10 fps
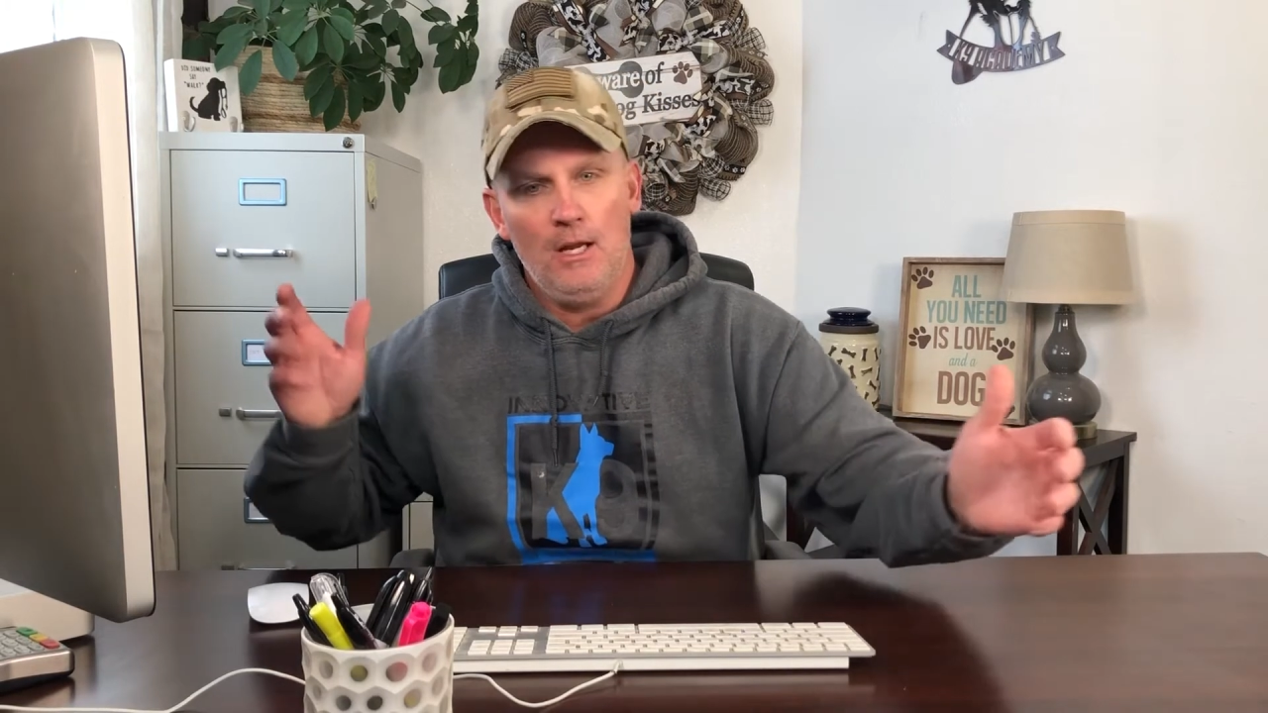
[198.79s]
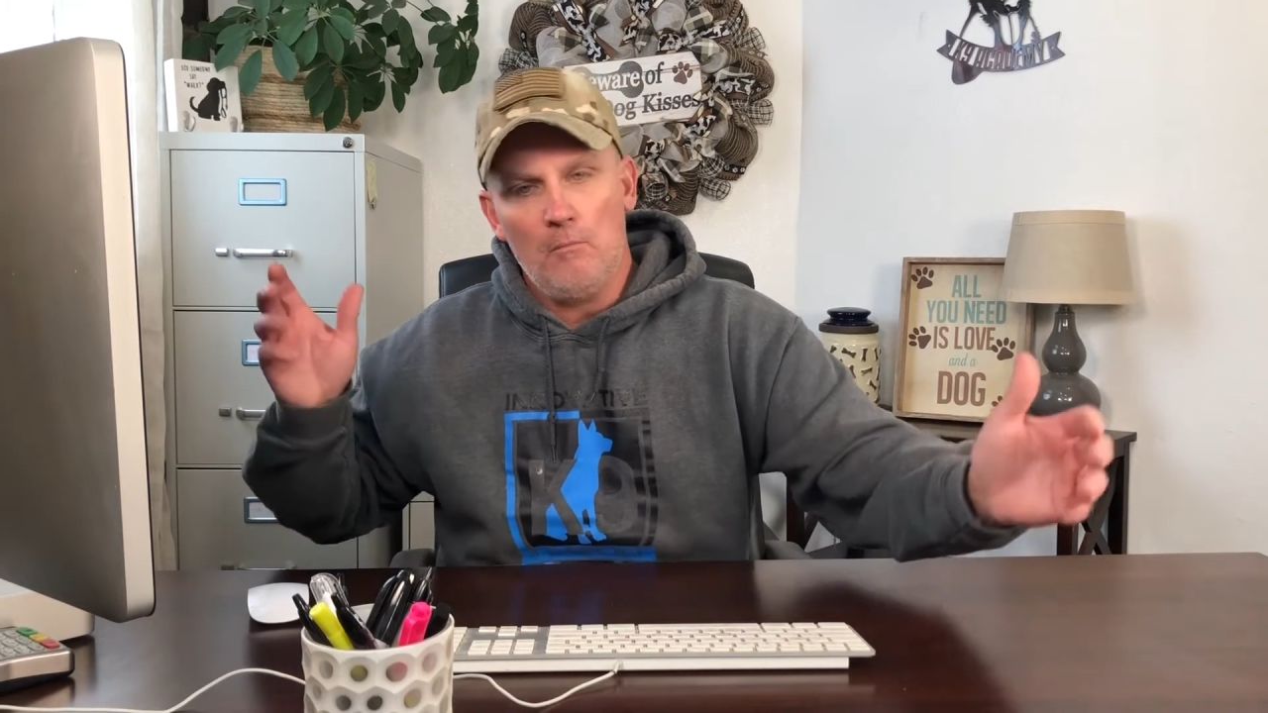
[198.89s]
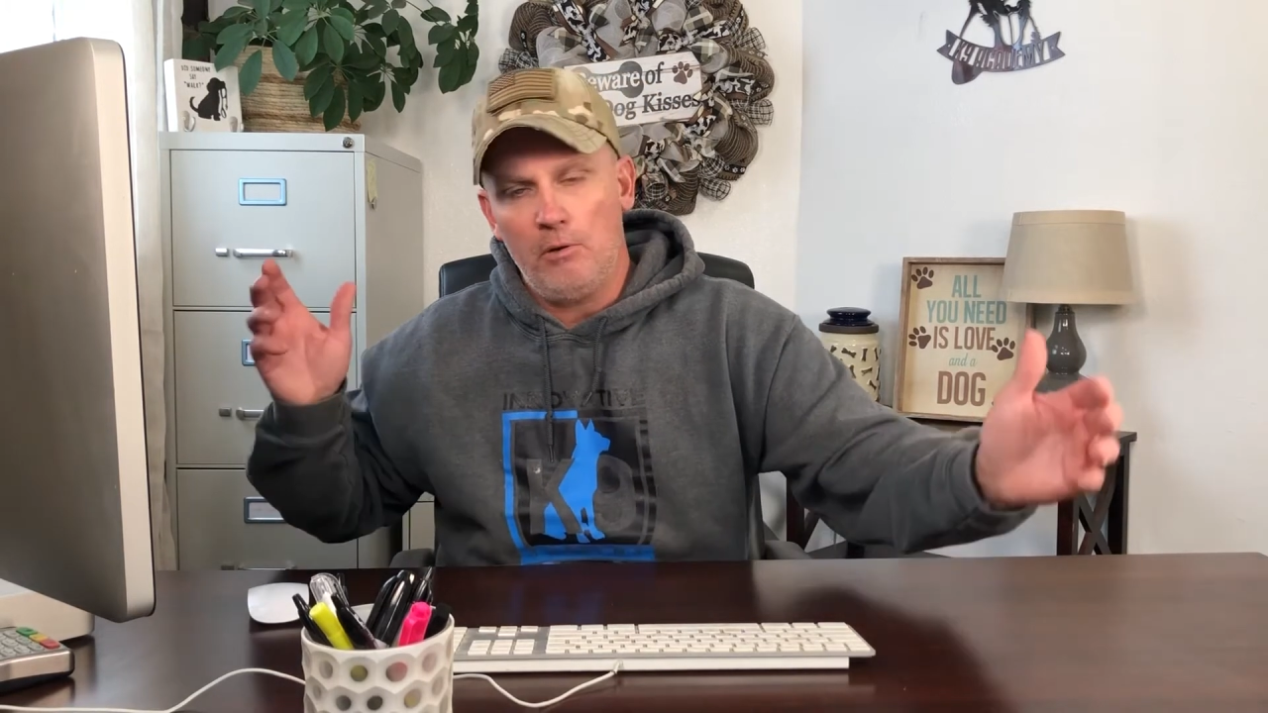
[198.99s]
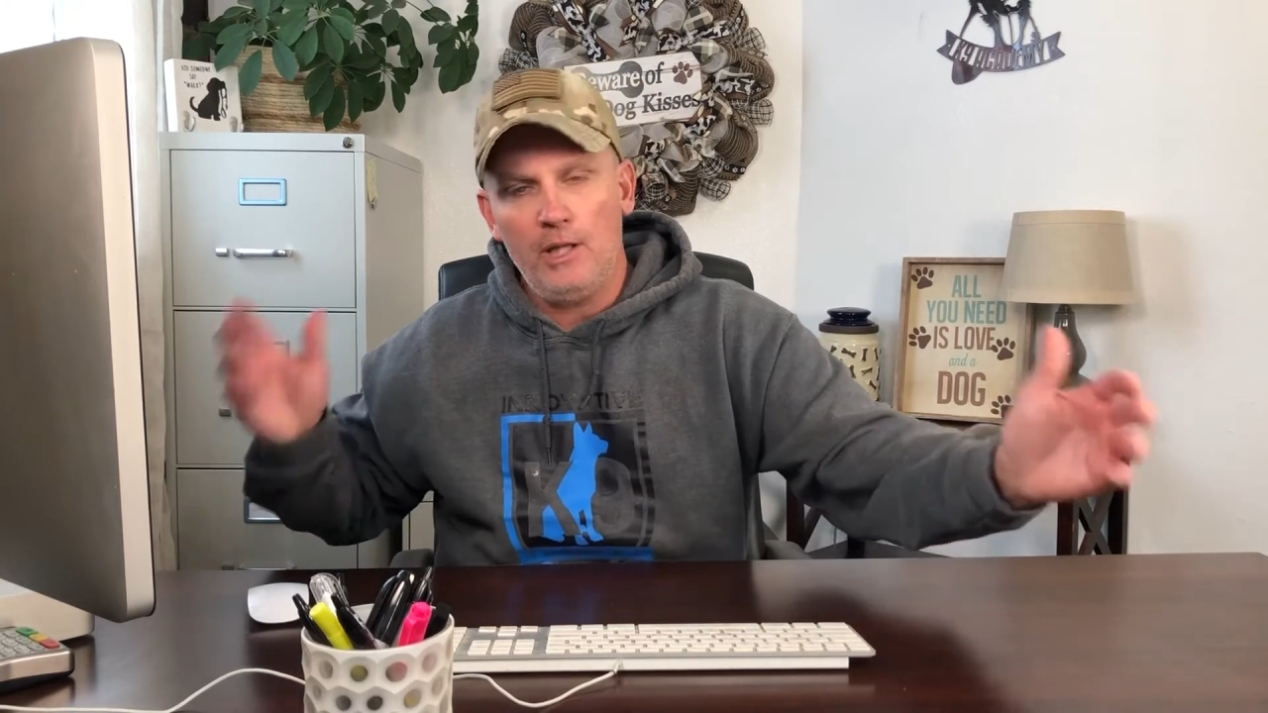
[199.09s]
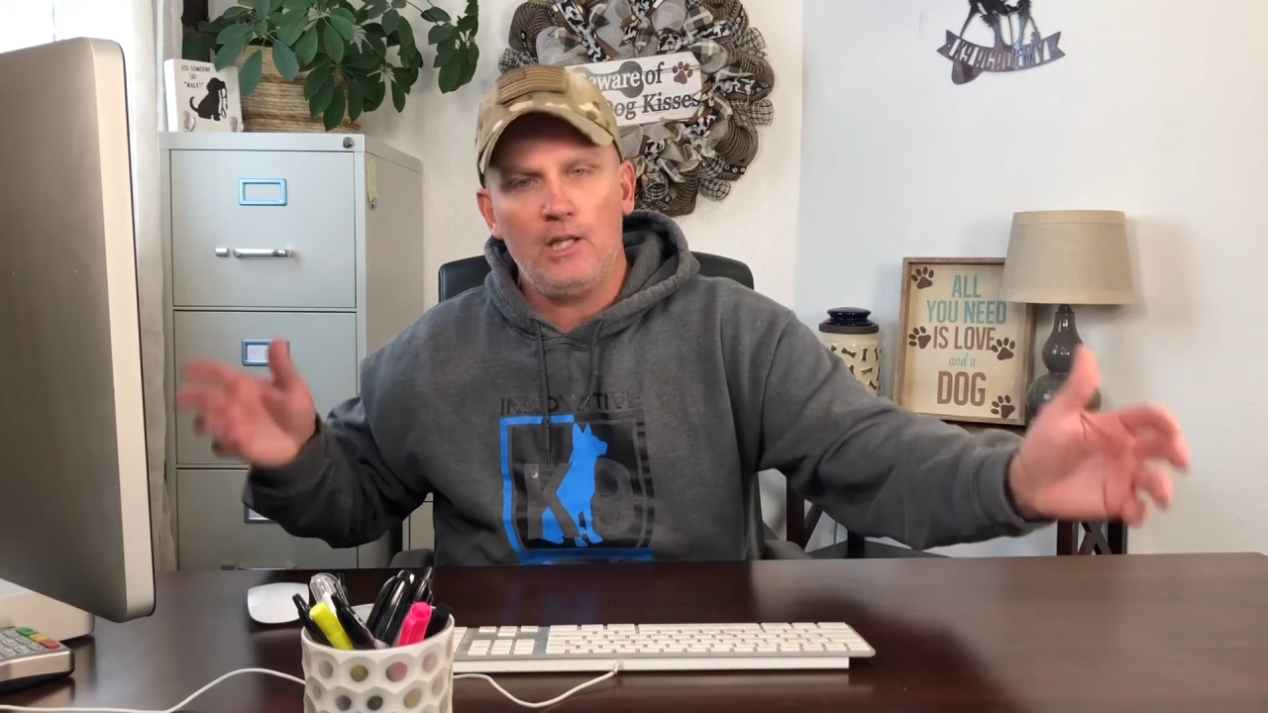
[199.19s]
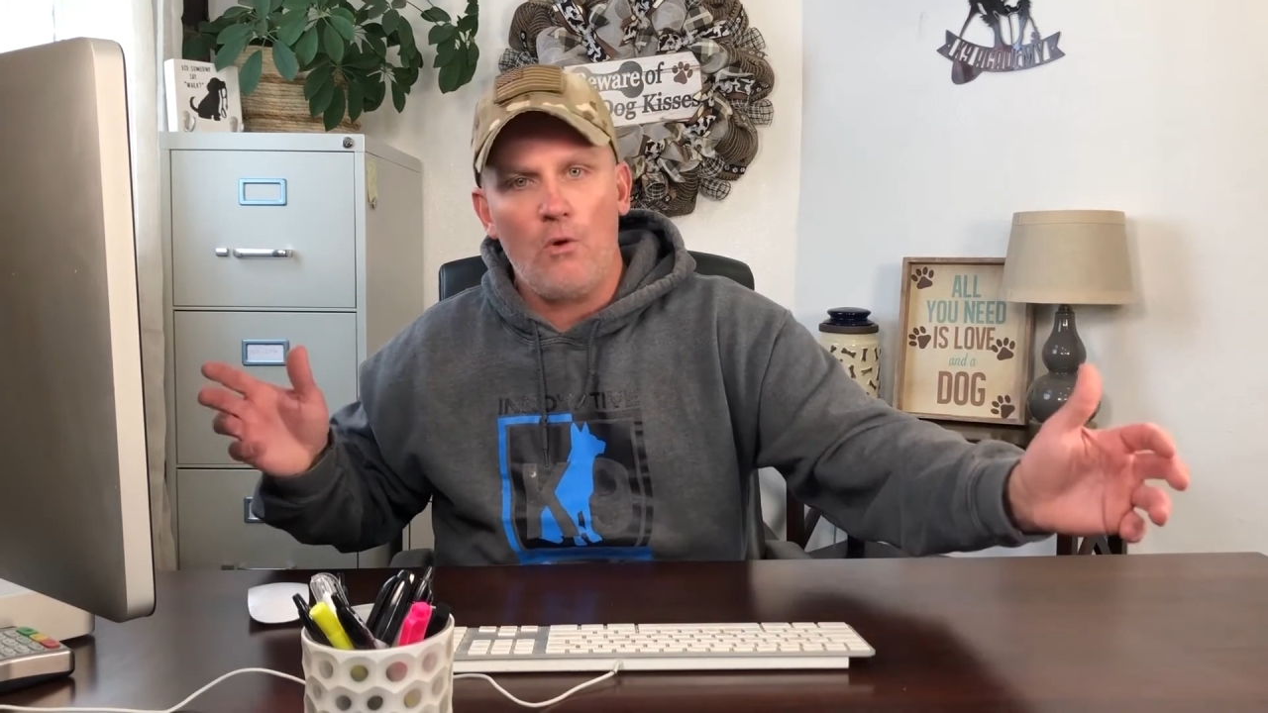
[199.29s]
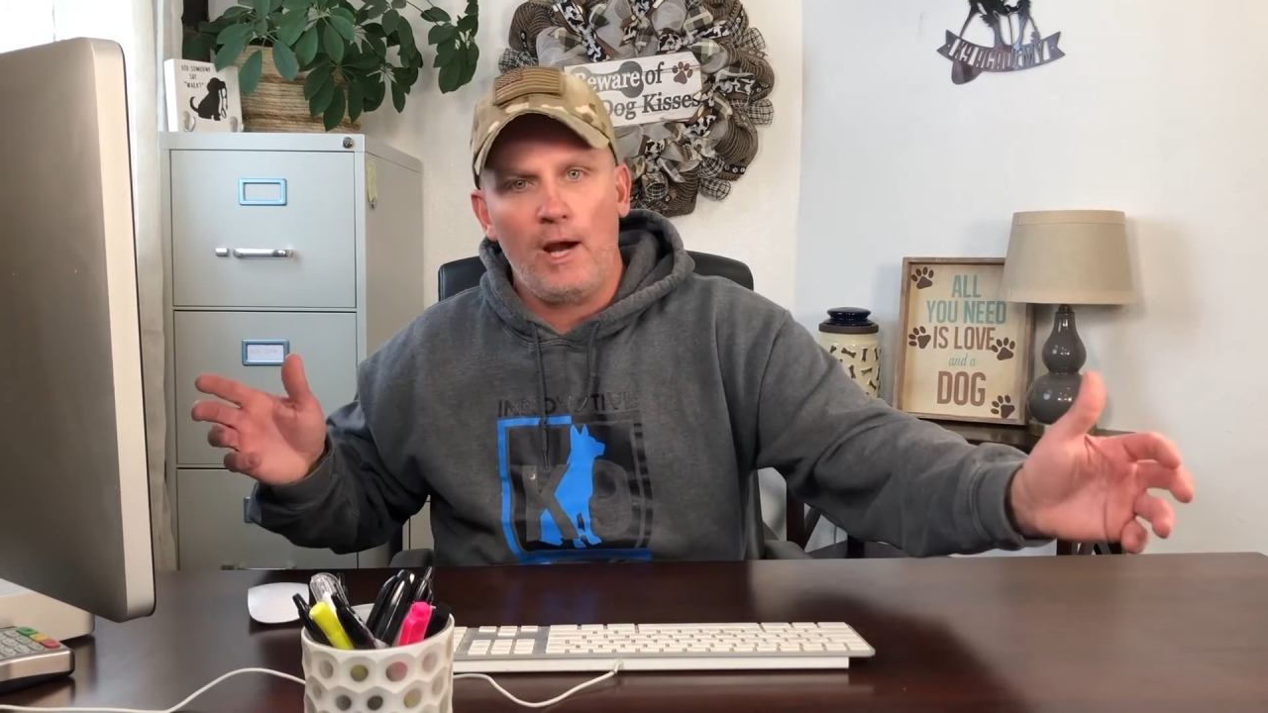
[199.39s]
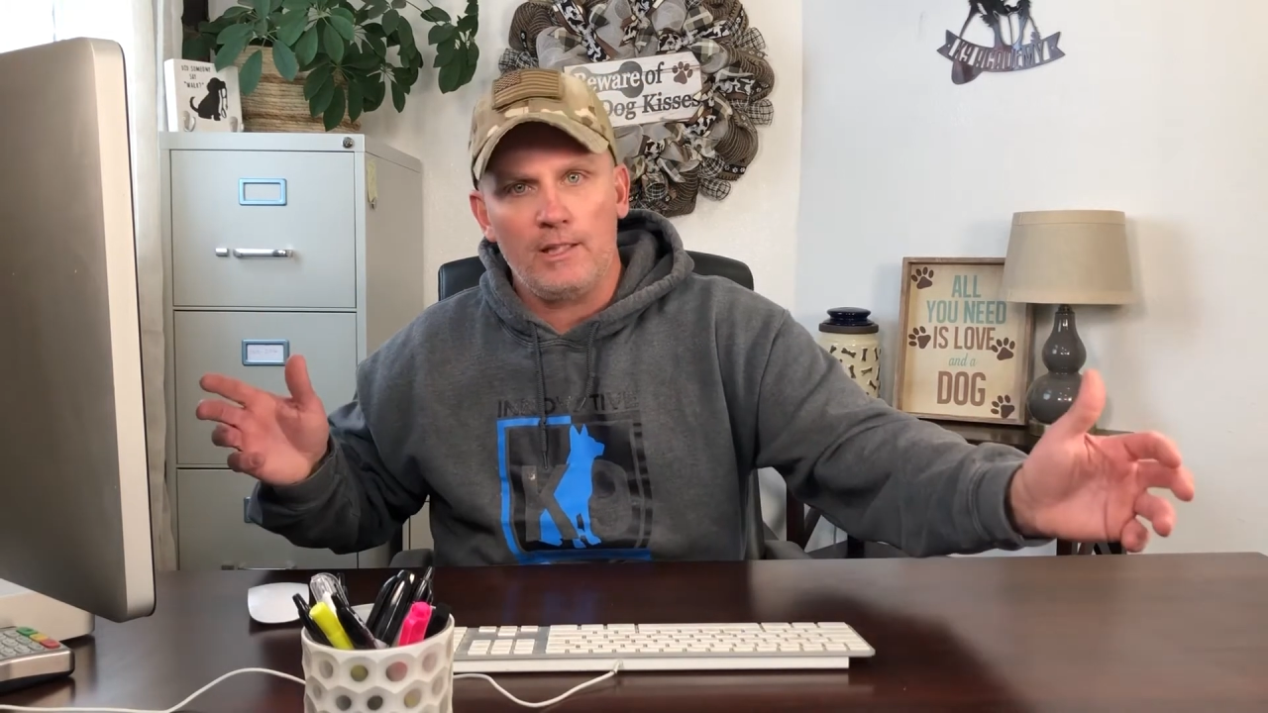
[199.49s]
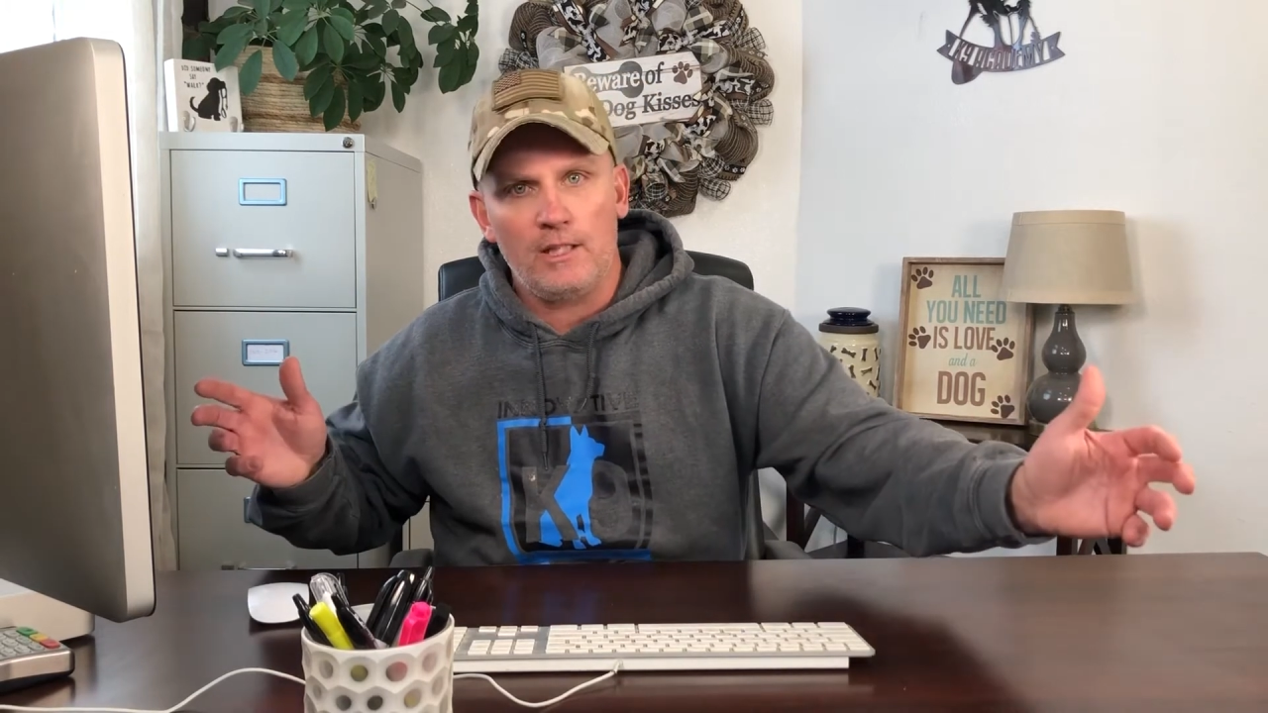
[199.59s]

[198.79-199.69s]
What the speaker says: pretty quiet